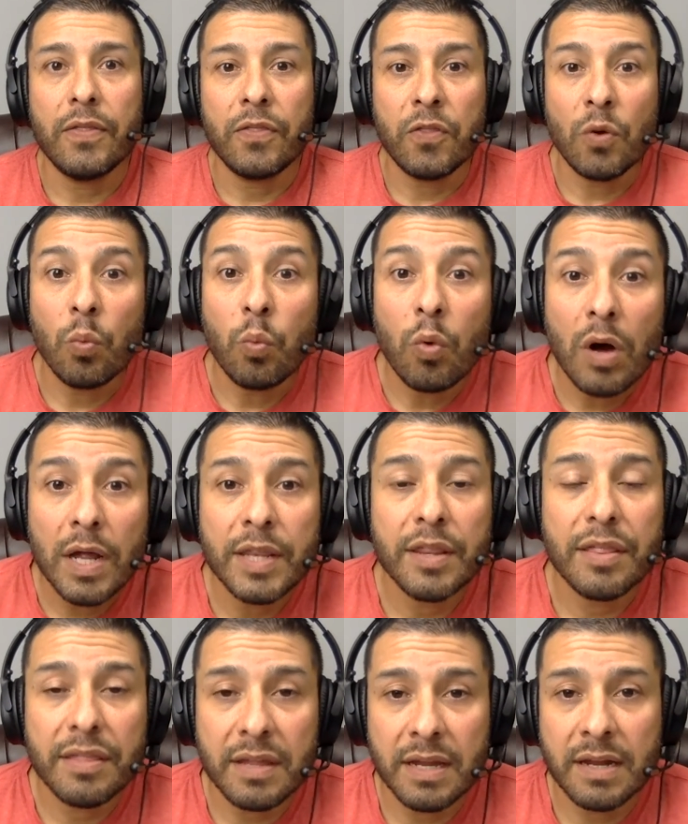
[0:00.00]
The one
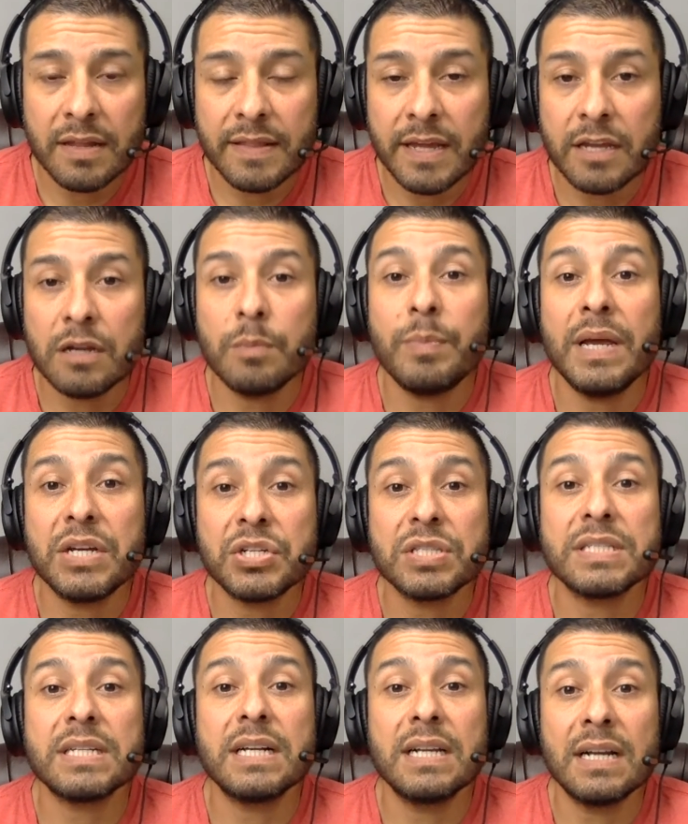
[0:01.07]
thing that your
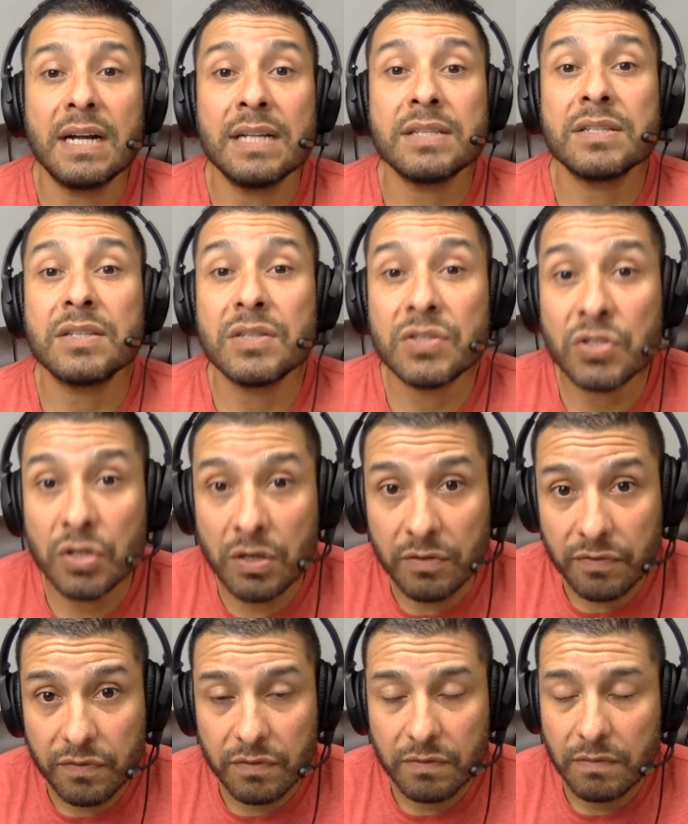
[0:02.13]
patients and clients
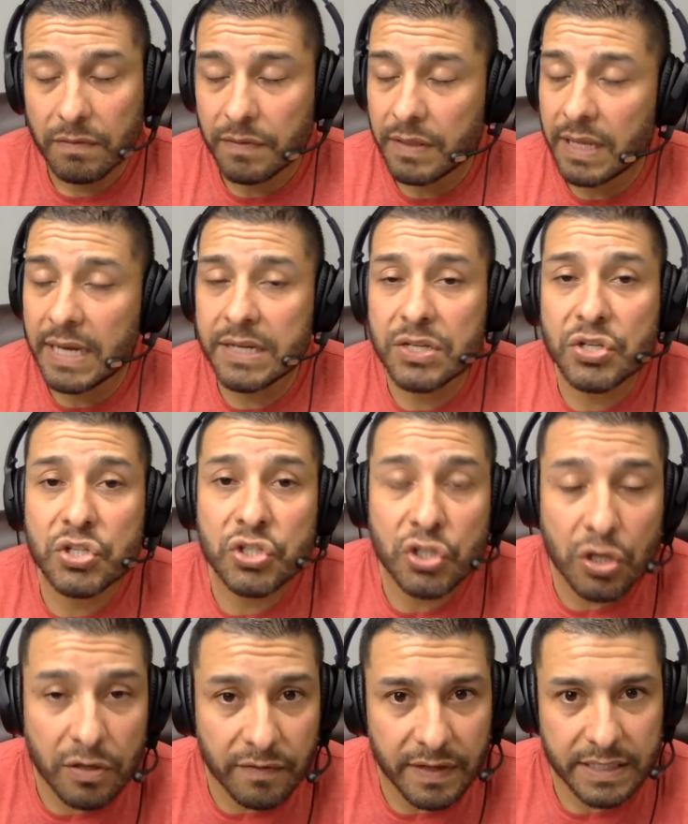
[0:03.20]
deserve, they
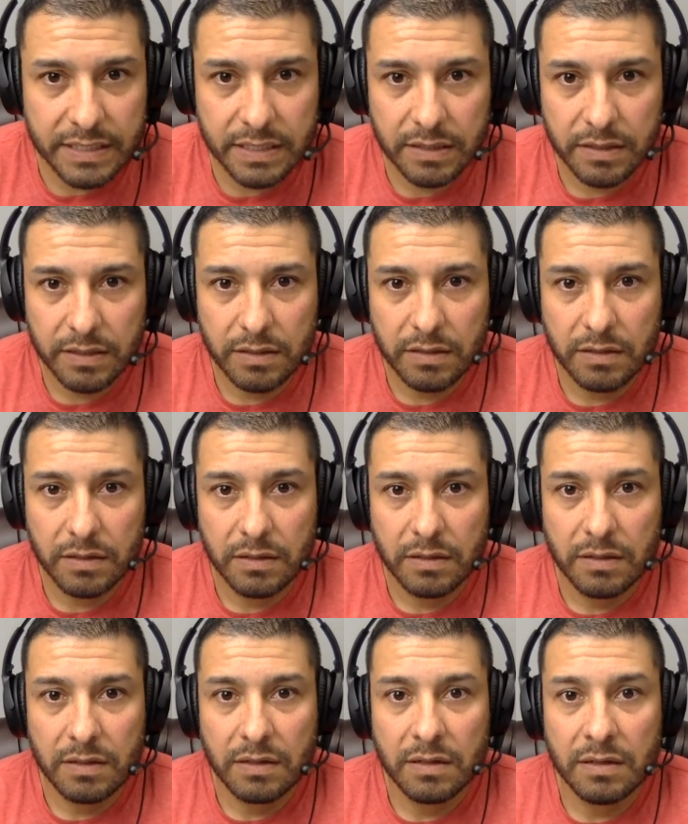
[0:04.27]
deserve it,
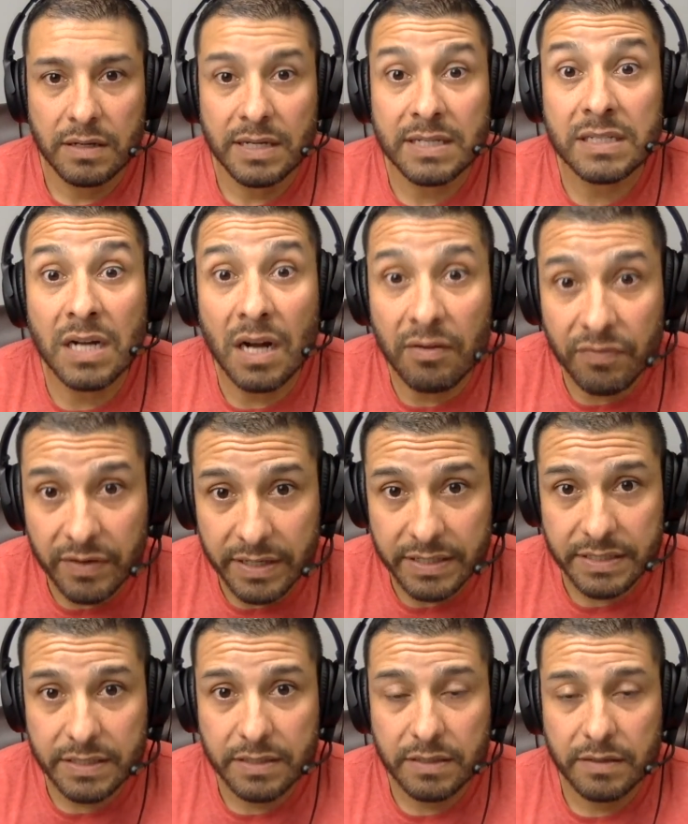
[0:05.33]
is
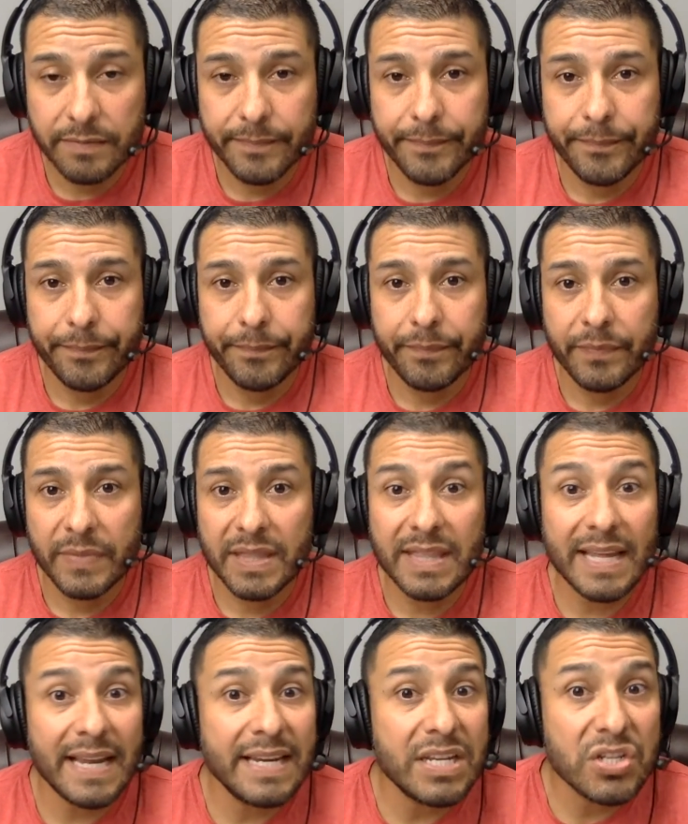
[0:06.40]
confidence.
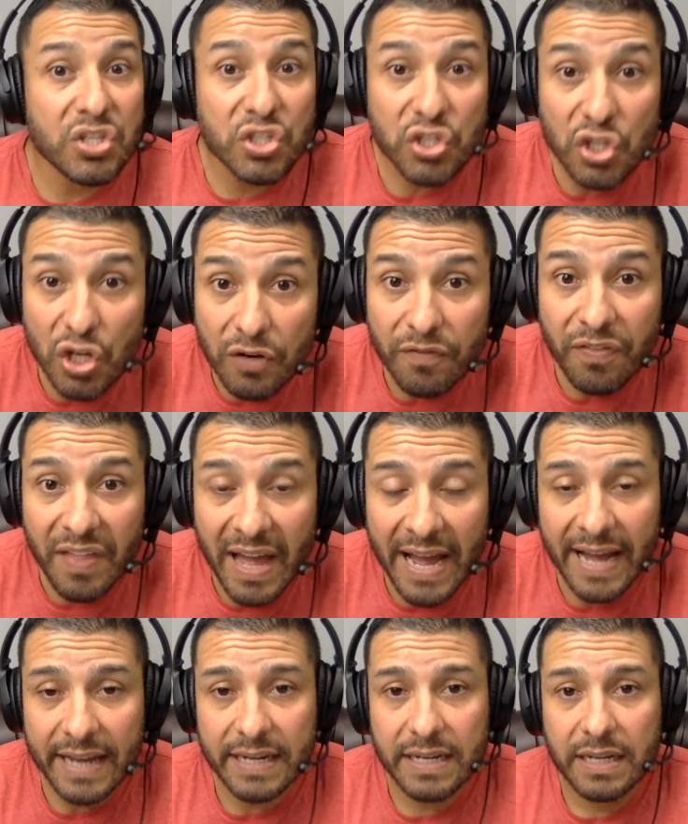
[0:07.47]
They deserve
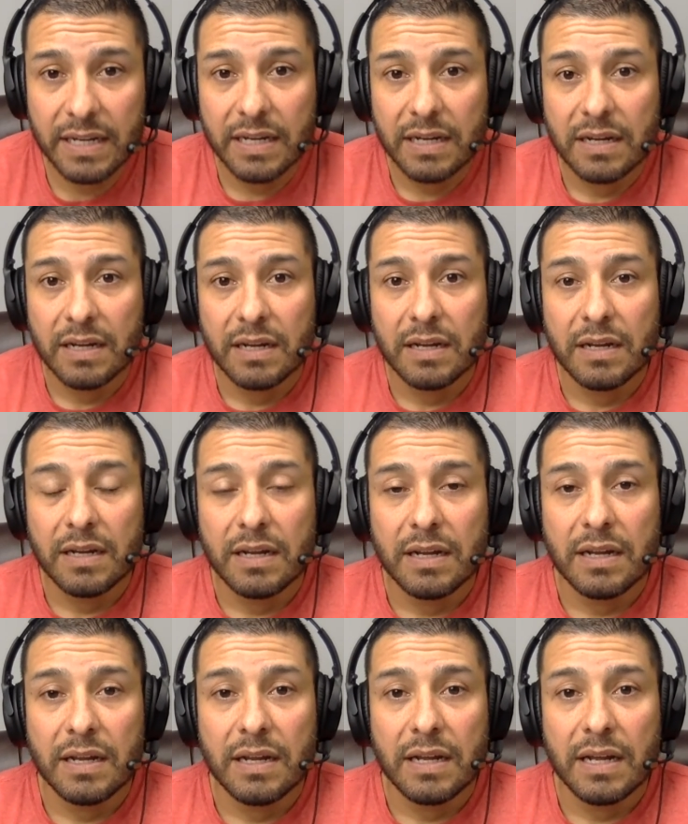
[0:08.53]
that.
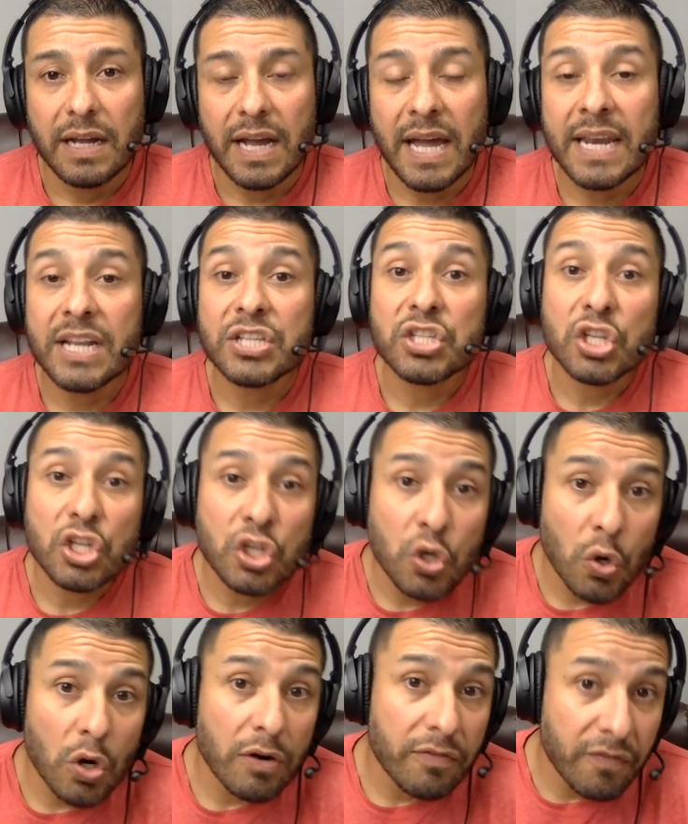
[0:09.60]
And it's
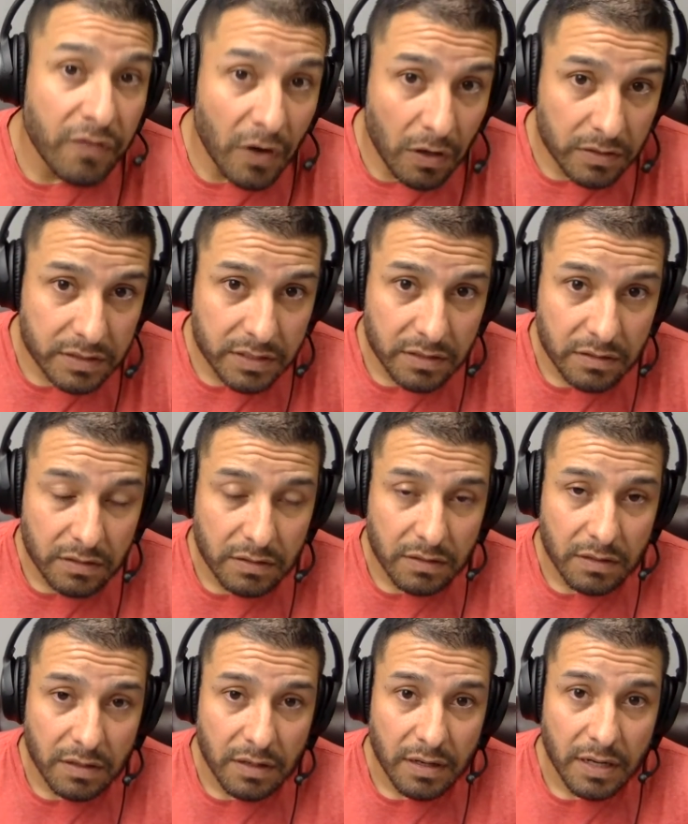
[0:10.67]
your fault
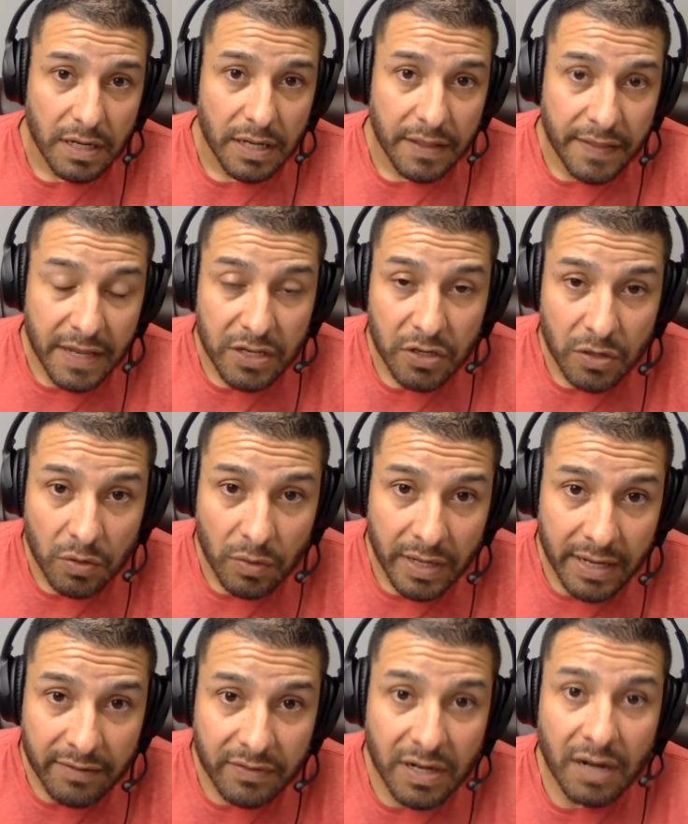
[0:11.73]
that you don't
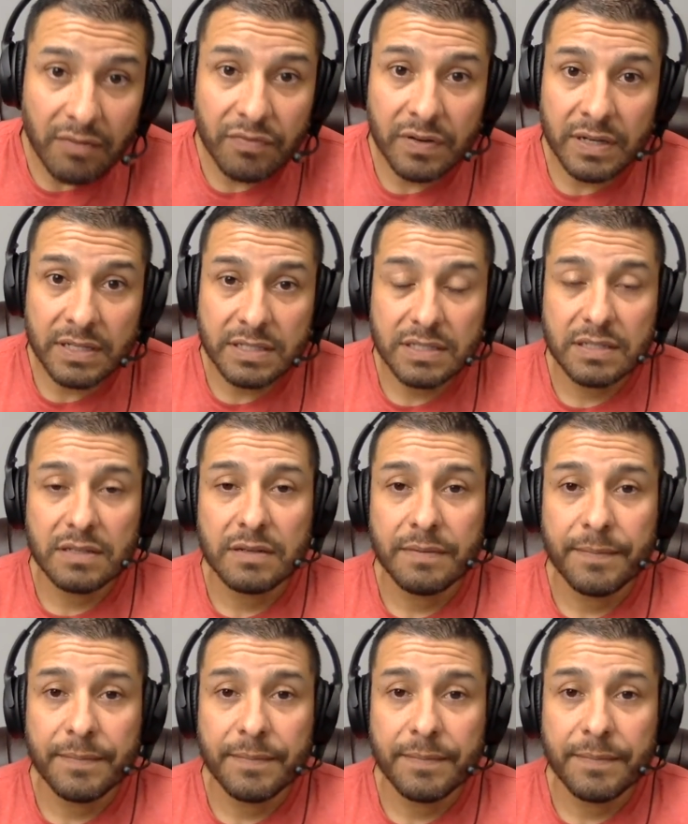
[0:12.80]
have confidence.